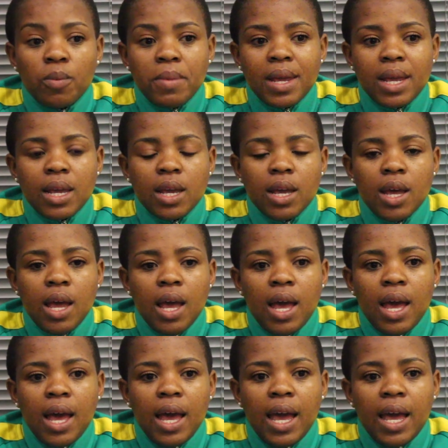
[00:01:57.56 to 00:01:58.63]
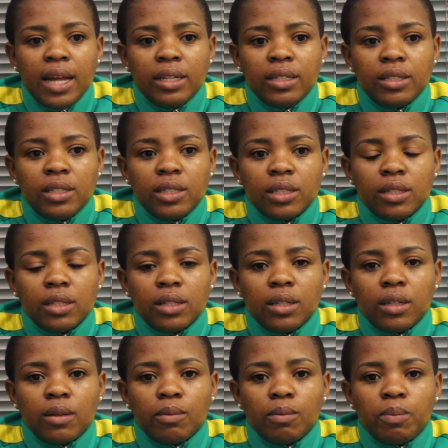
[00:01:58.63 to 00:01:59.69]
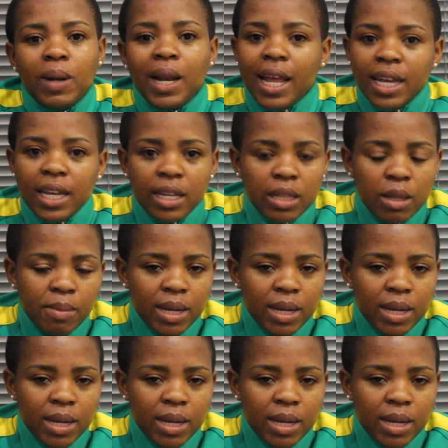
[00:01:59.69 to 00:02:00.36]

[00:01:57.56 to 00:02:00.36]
for me. And playing in the